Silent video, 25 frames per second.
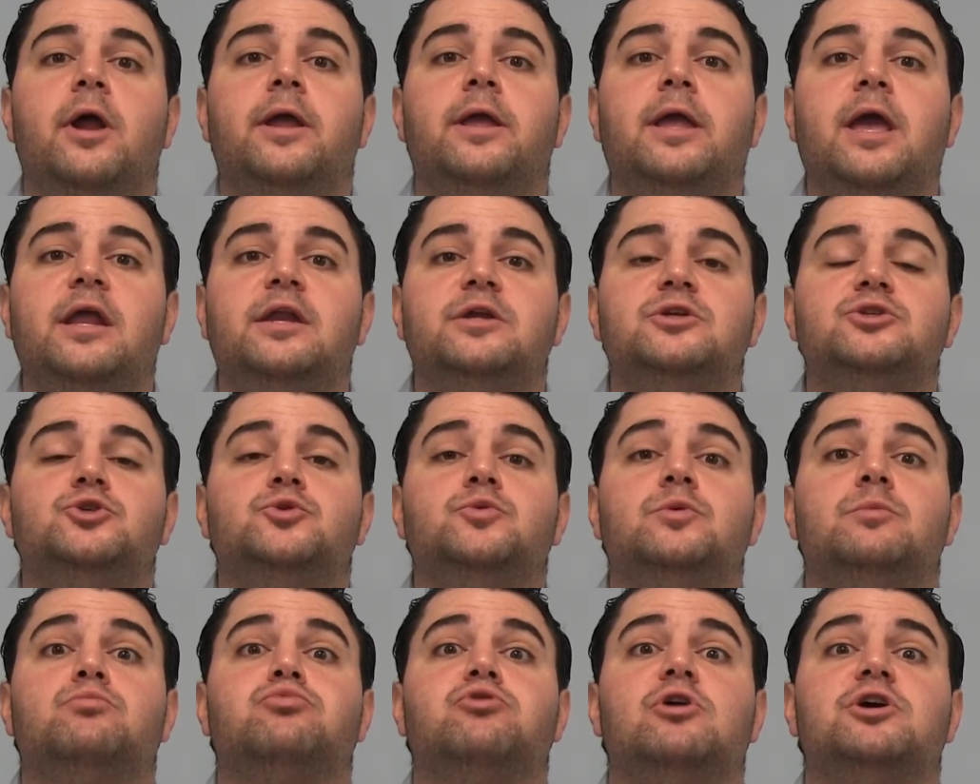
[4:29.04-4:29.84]
I get
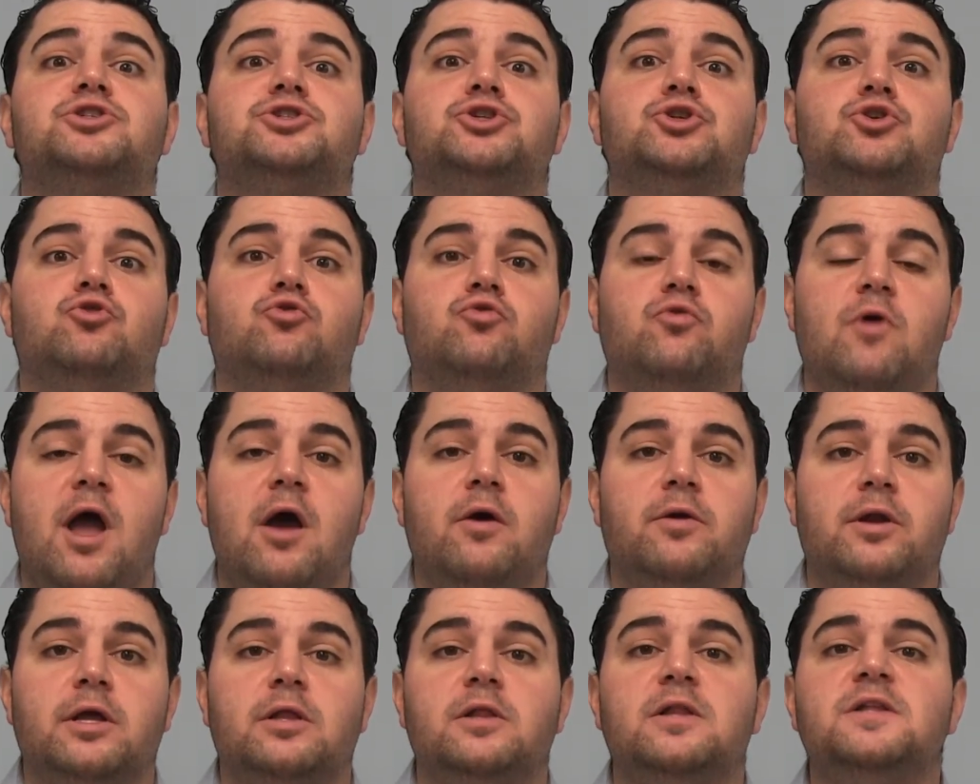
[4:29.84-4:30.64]
into impression
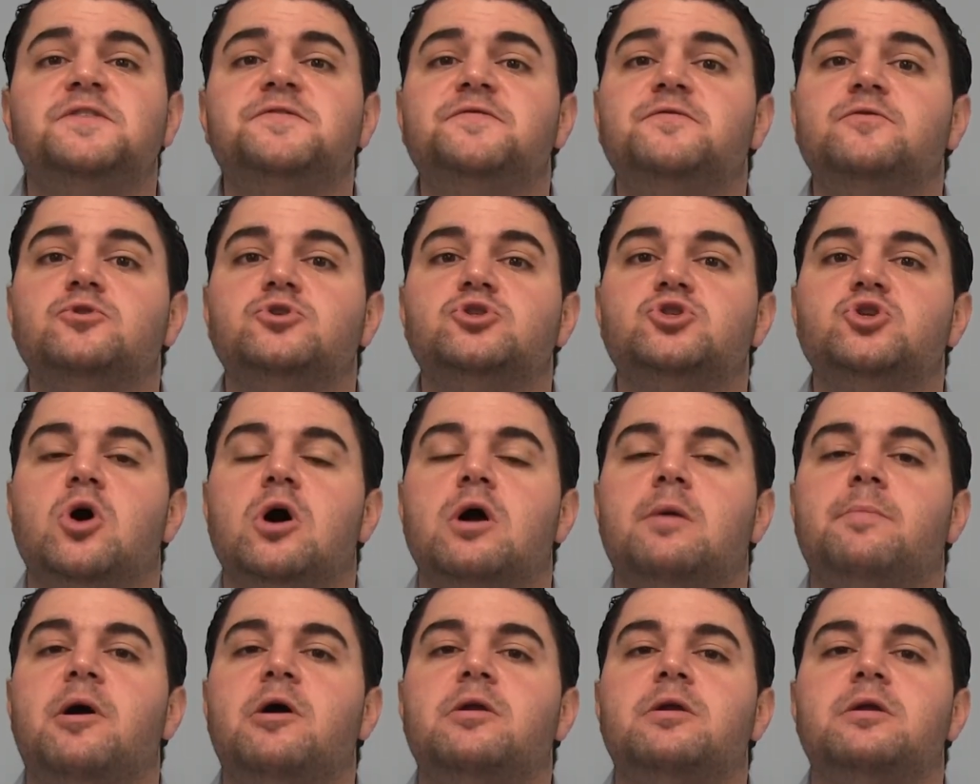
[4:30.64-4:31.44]
crowding, let's first
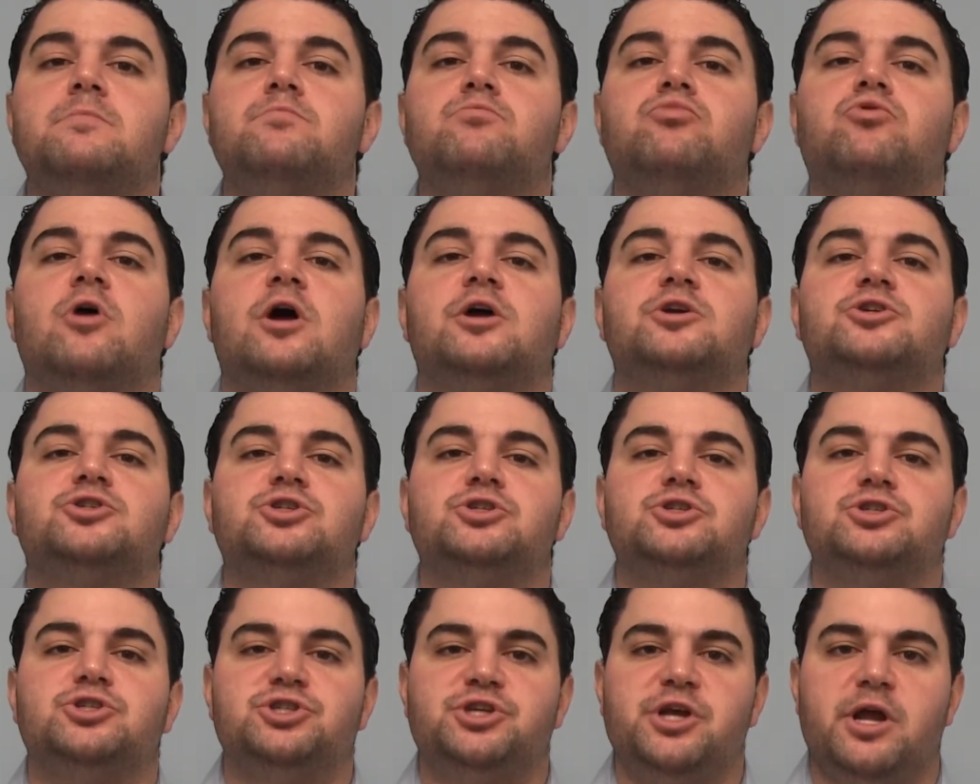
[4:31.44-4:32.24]
talk about
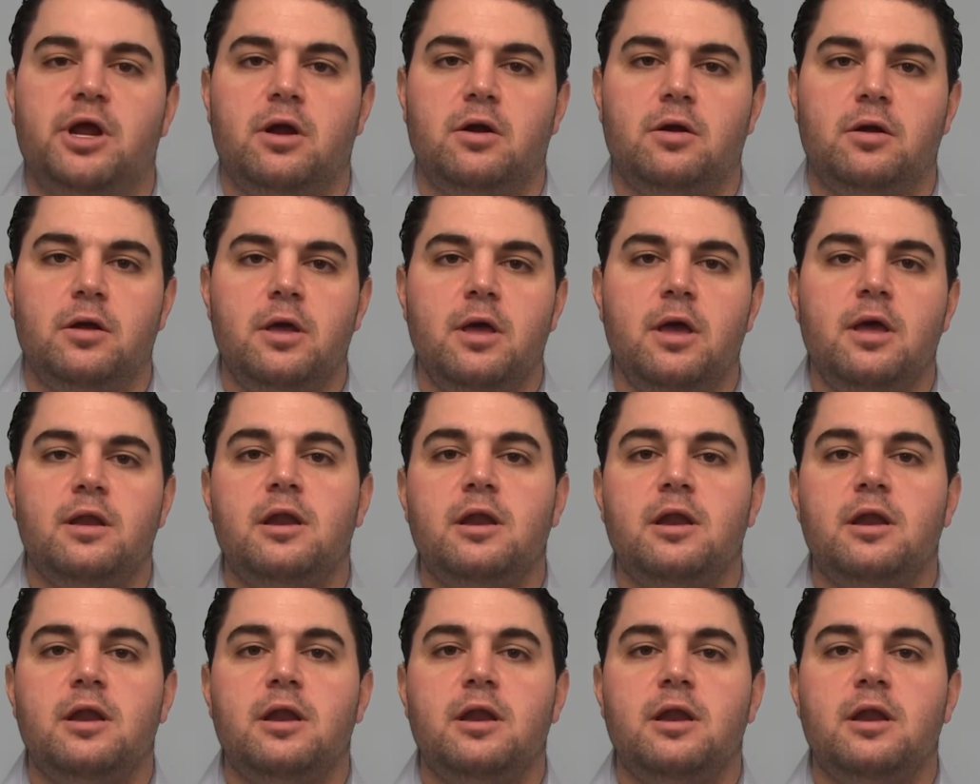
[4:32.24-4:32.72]
impression share.